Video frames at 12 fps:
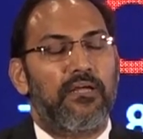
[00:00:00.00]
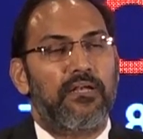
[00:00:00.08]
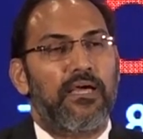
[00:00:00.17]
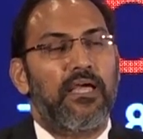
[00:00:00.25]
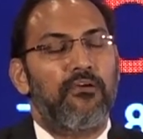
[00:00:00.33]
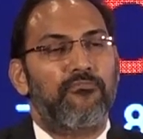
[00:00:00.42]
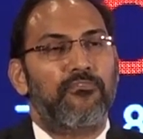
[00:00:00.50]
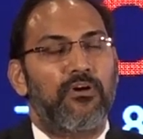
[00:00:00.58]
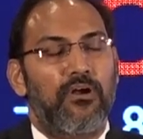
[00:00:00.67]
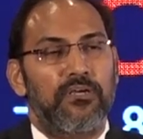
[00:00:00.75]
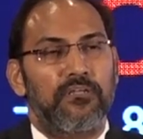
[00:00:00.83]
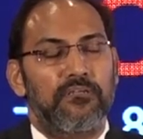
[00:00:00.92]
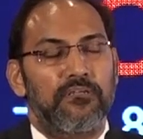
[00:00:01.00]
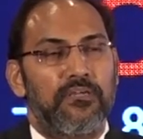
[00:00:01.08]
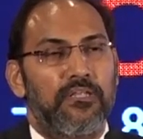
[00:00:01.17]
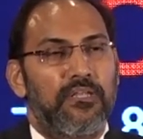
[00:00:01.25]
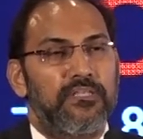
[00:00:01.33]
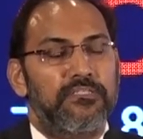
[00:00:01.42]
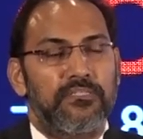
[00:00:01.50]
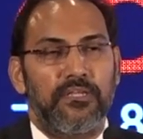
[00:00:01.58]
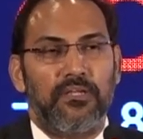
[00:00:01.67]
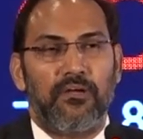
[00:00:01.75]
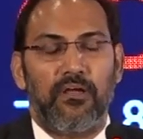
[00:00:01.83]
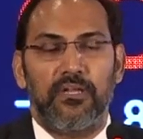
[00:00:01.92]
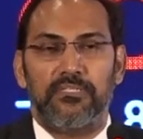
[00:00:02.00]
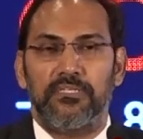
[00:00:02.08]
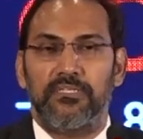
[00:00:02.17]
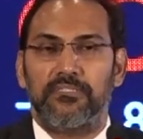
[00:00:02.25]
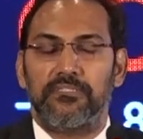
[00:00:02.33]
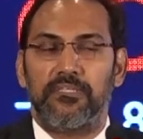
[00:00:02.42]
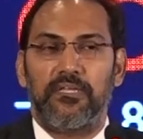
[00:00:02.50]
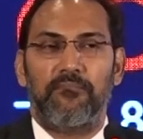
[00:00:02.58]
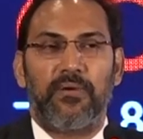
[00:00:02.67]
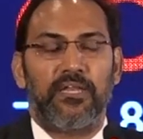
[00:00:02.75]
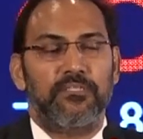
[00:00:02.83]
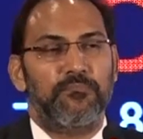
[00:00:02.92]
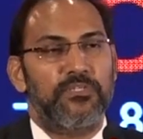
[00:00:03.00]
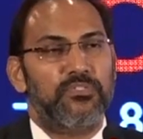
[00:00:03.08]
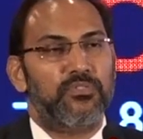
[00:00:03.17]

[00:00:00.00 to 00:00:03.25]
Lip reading: and I have taught in engineering colleges, in management